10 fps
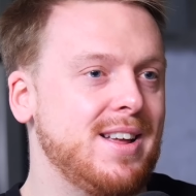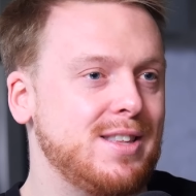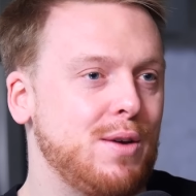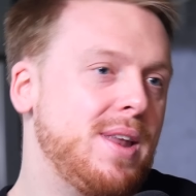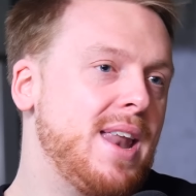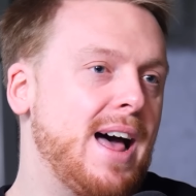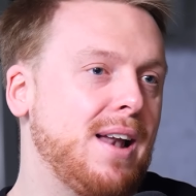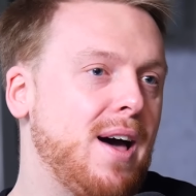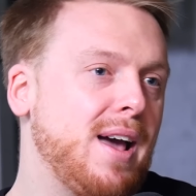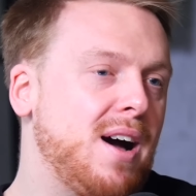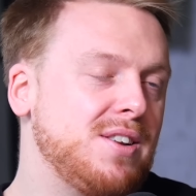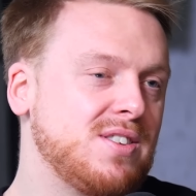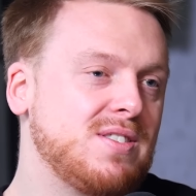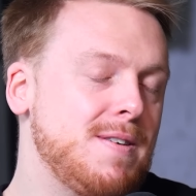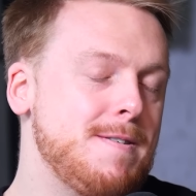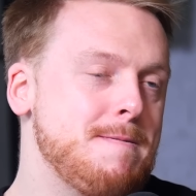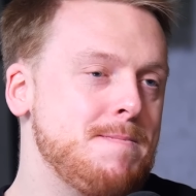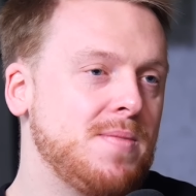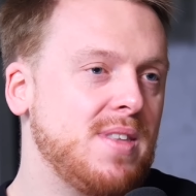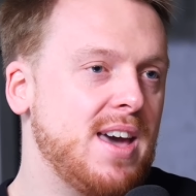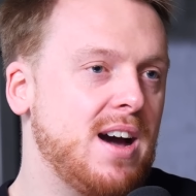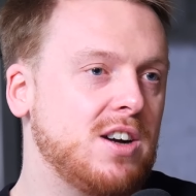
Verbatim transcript: doing that. Like, I just, yeah,